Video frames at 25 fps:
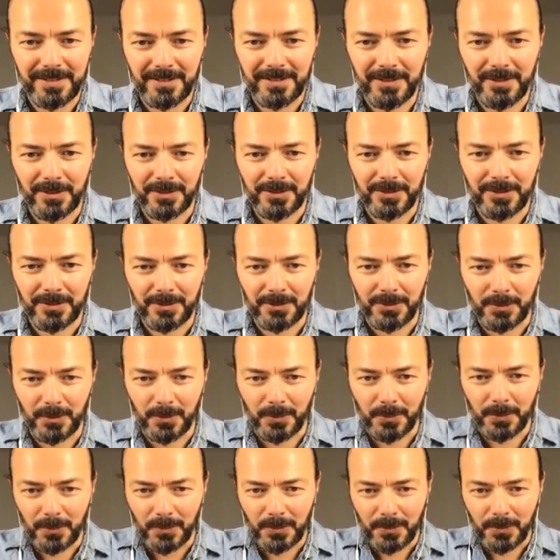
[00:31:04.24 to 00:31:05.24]
good
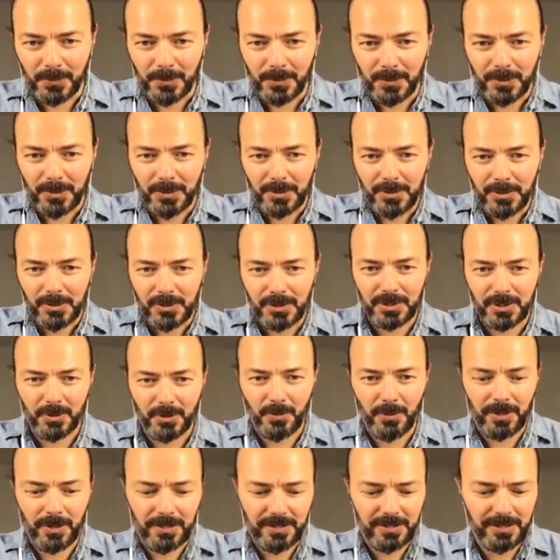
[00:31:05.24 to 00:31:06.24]
to
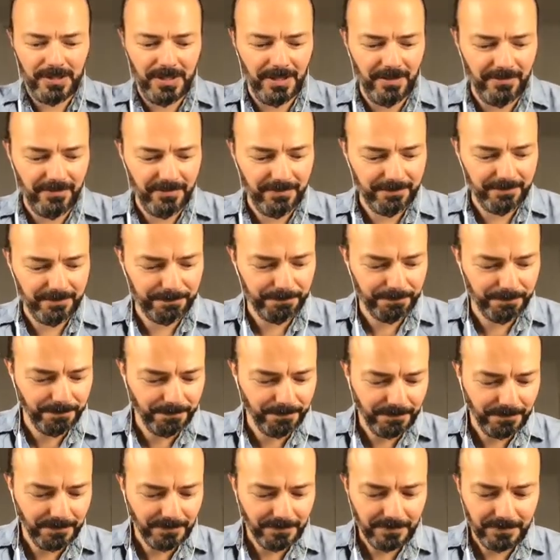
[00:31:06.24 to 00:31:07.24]
show this stuff.
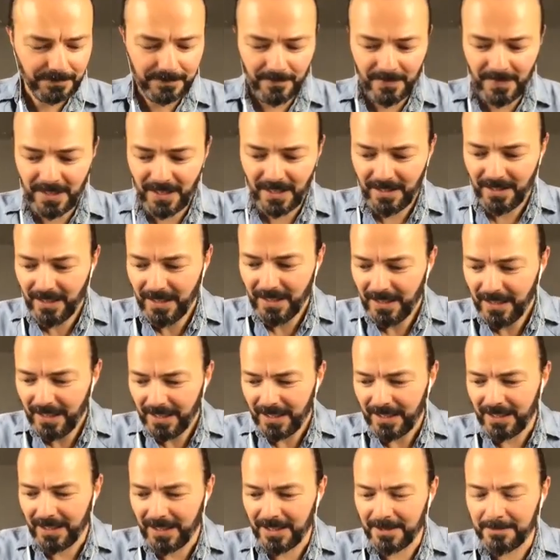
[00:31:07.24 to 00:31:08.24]

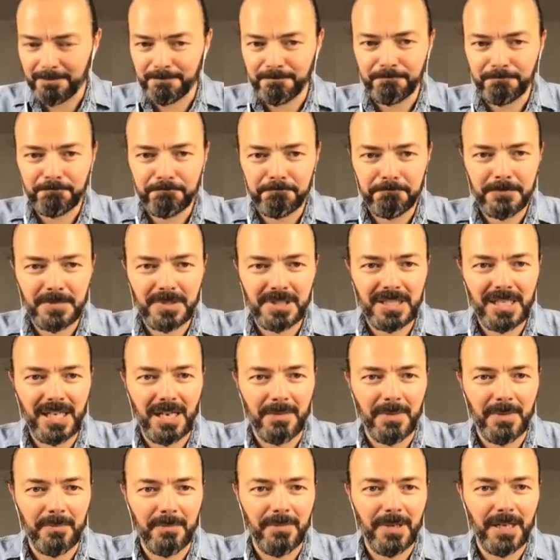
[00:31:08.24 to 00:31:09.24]
Um,
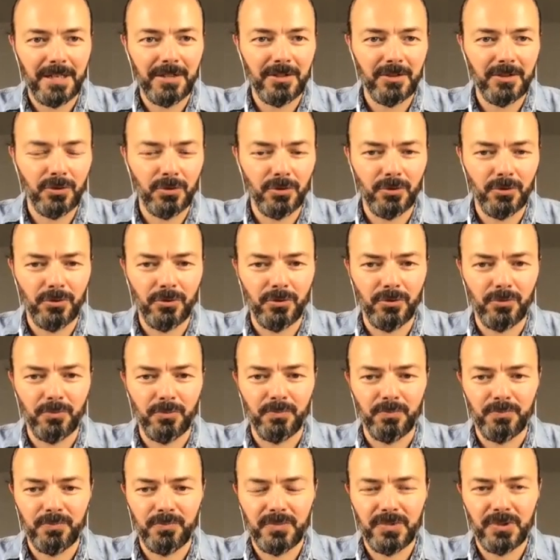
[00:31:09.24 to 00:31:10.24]
coming back to,
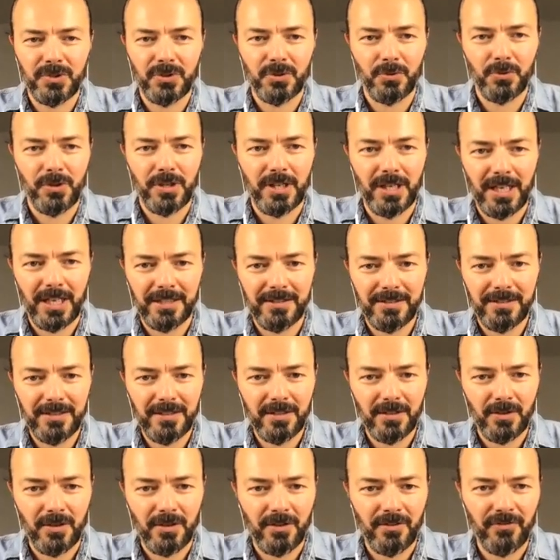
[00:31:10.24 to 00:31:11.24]
to the
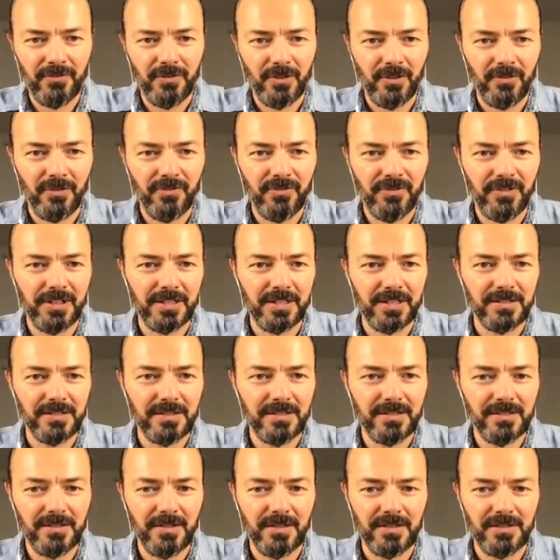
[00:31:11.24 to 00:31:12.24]
idea of, of
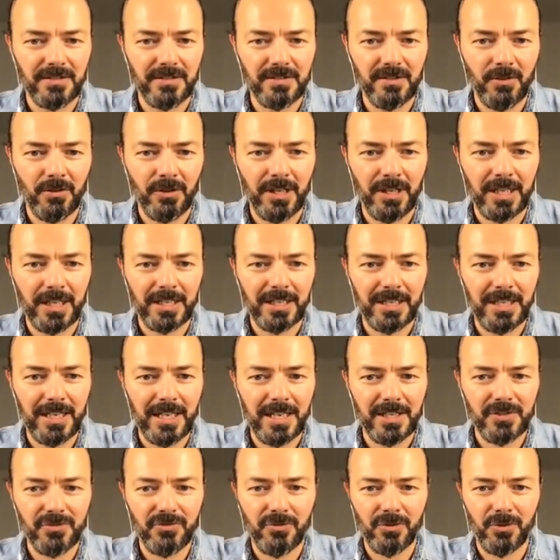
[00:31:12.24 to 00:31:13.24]
this, this online
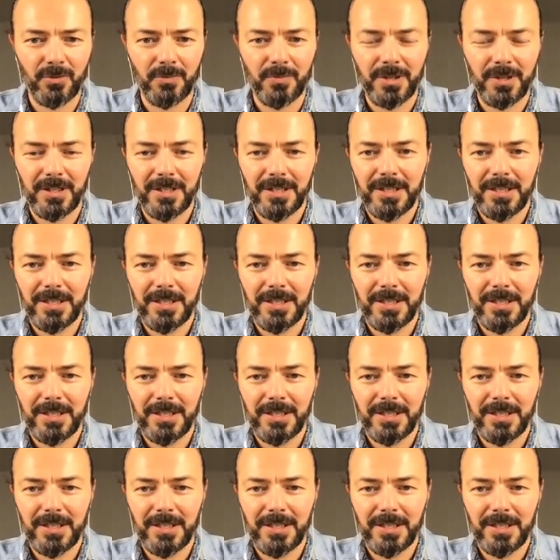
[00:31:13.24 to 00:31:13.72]
classroom,